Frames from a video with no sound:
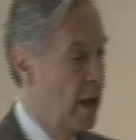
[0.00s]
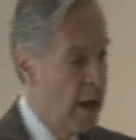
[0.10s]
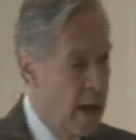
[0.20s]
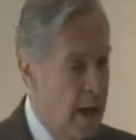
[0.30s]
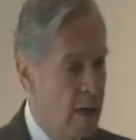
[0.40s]

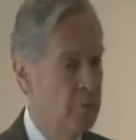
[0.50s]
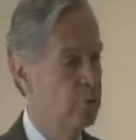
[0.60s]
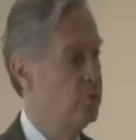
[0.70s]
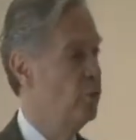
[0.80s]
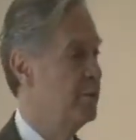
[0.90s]
I allow
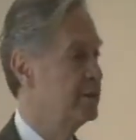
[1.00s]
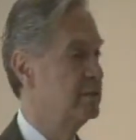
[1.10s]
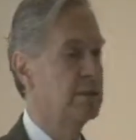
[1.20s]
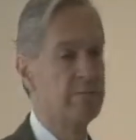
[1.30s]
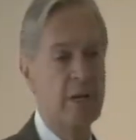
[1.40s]
you to do
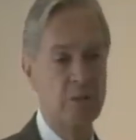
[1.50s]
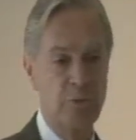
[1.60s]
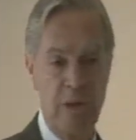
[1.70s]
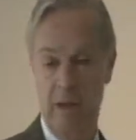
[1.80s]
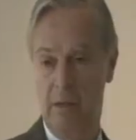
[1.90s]
business in
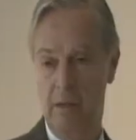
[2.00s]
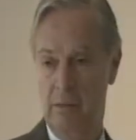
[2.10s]
Venezuela.